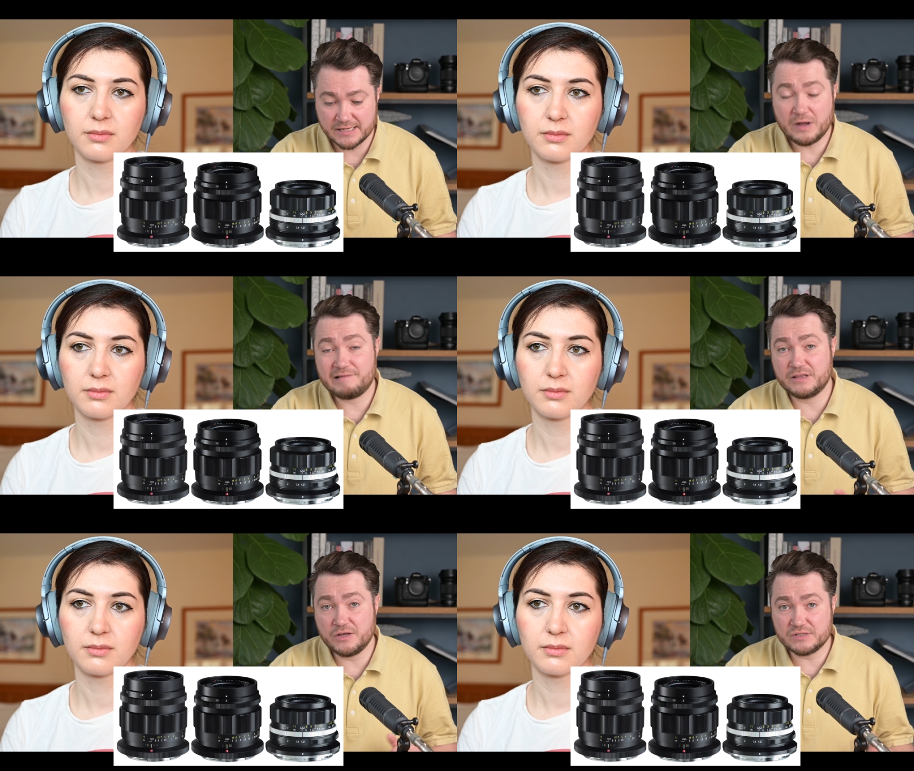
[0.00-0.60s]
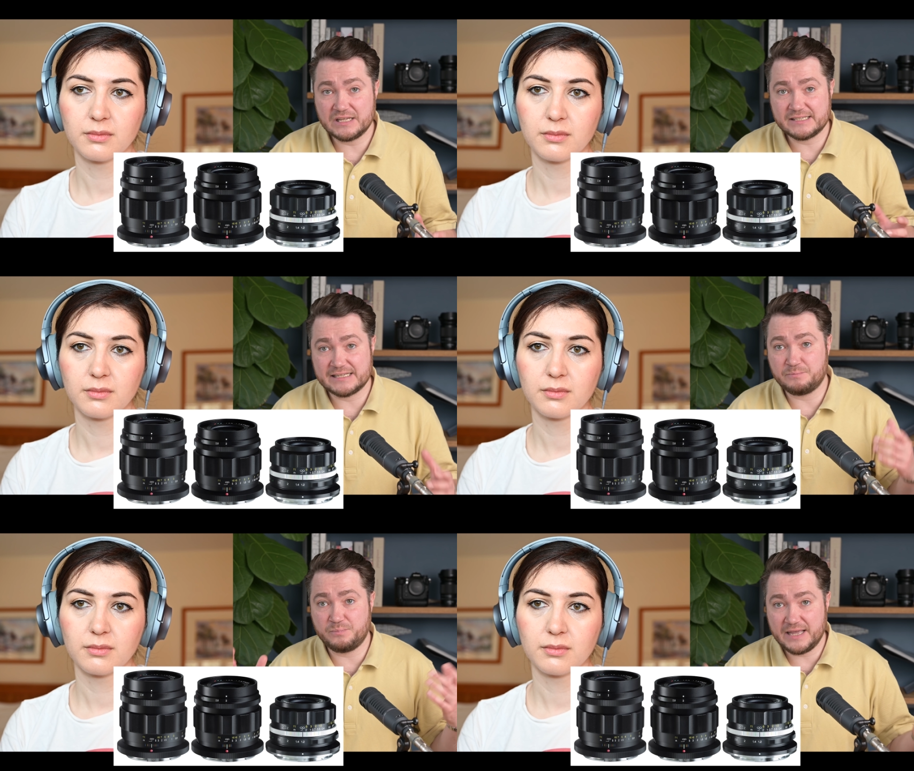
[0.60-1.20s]
Speaker 1: While those lenses
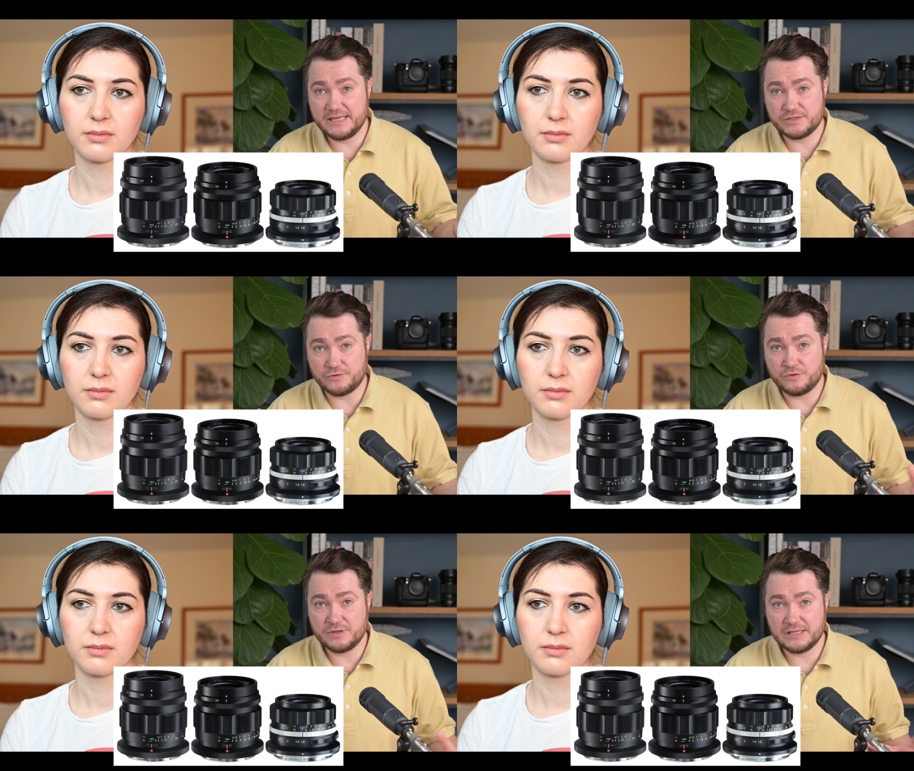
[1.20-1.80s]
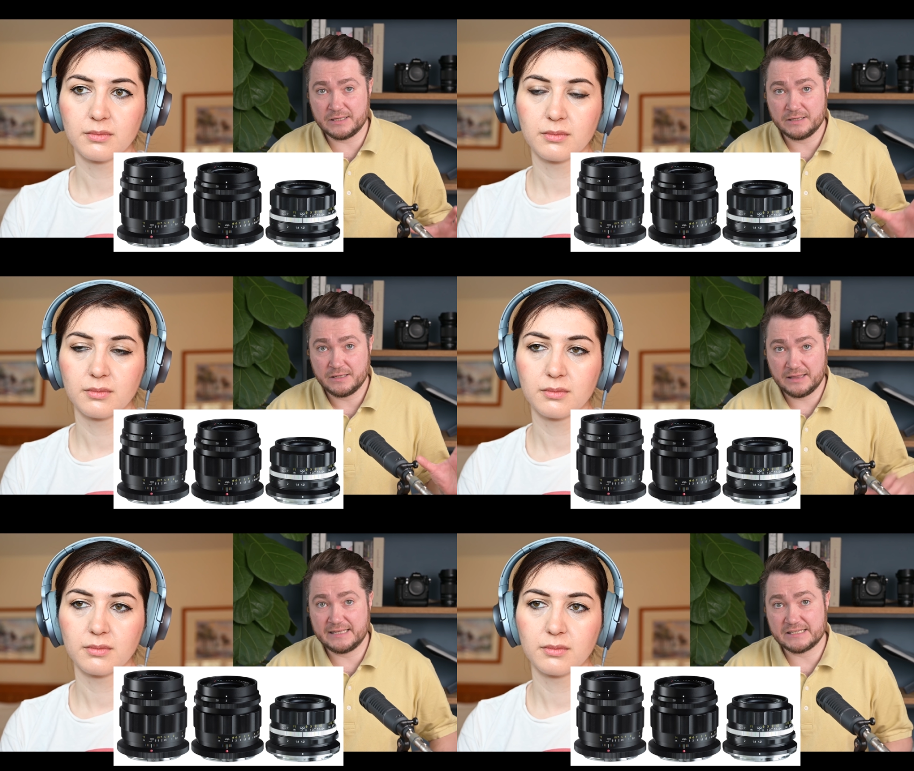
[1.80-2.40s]
are based on the
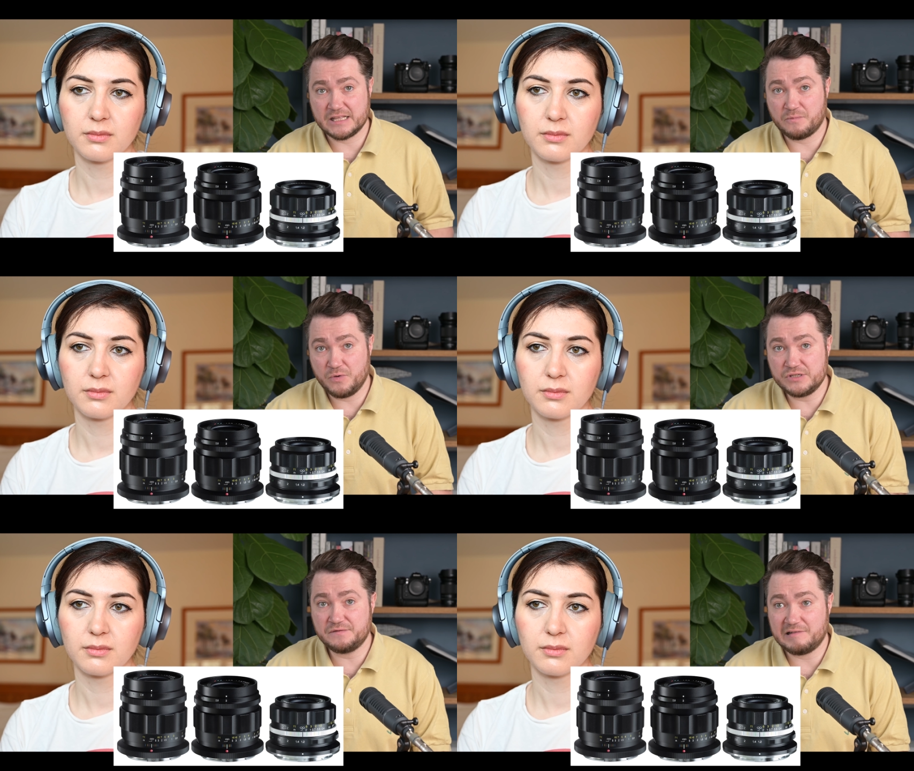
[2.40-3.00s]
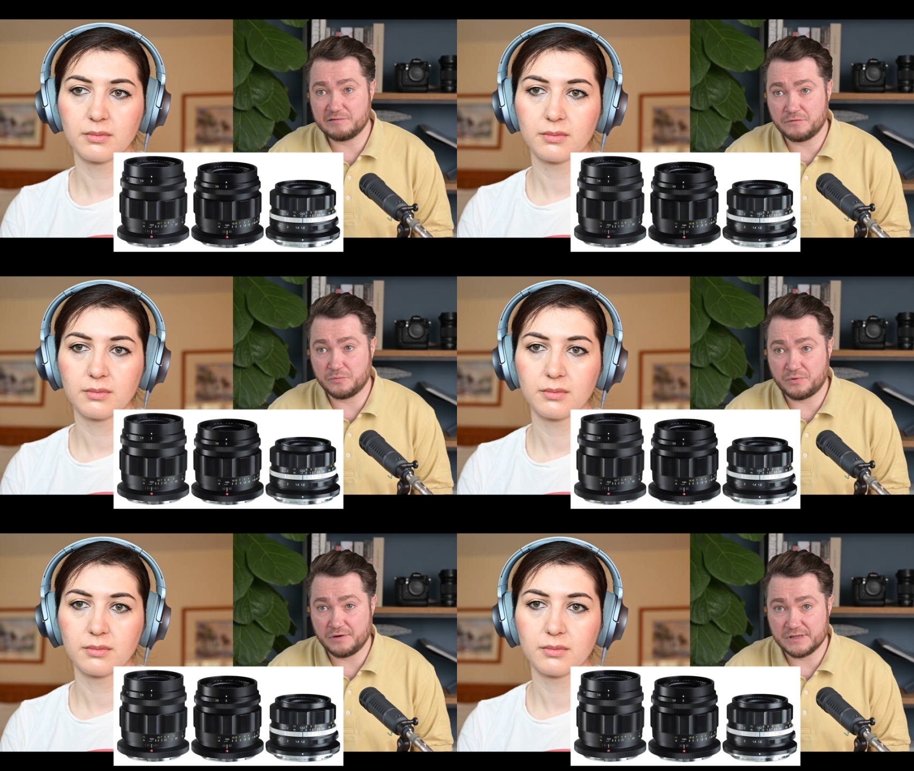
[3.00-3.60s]
lens that were developed for
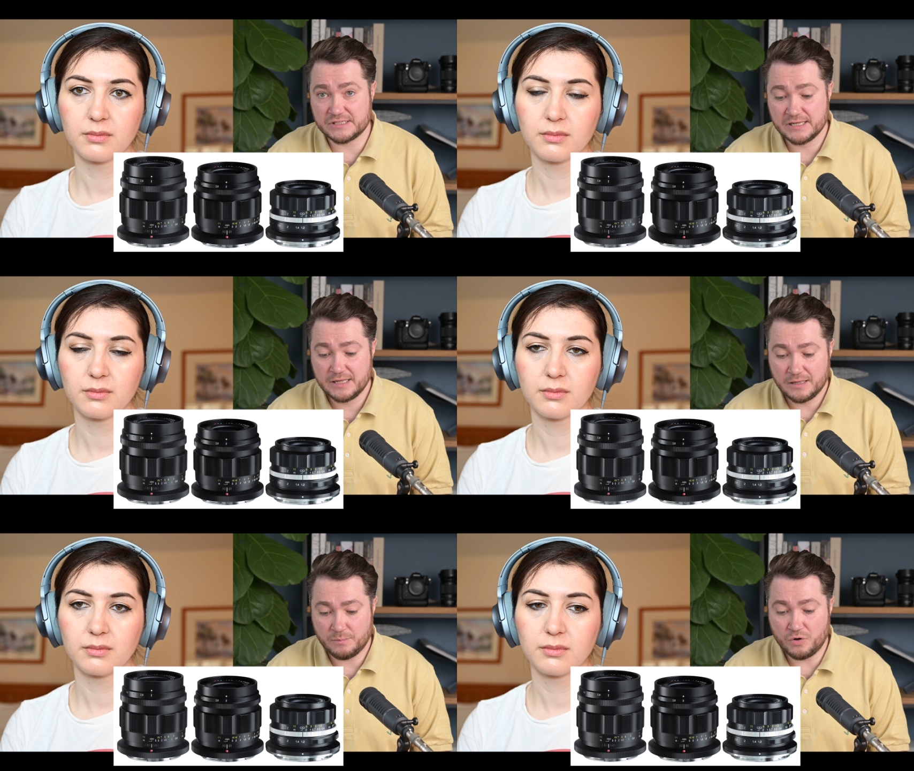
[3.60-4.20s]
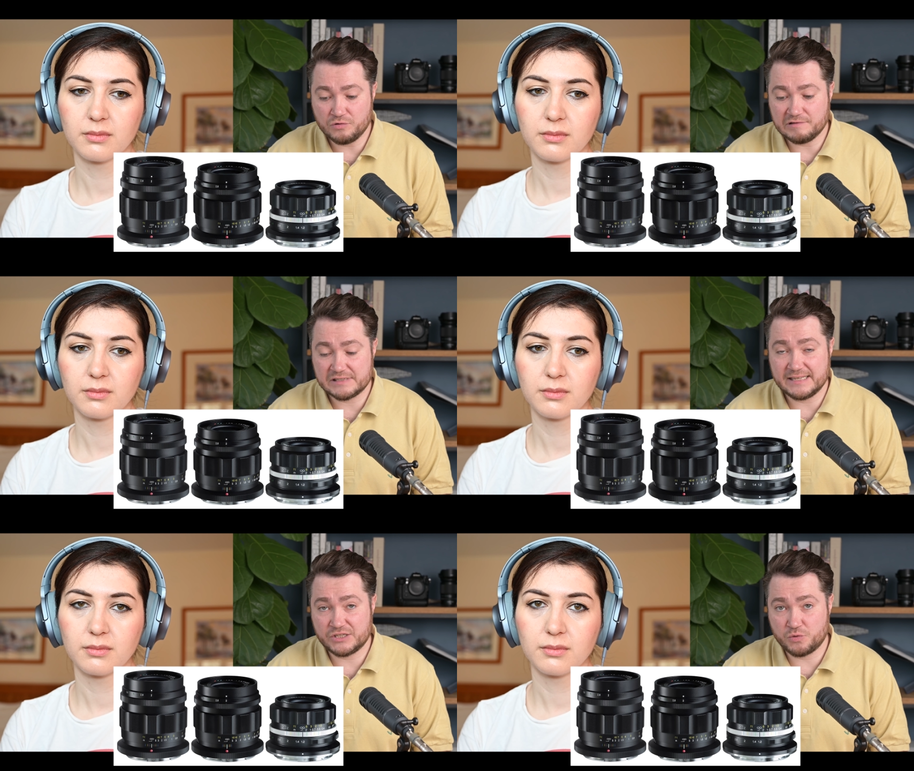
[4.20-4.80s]
previous models, the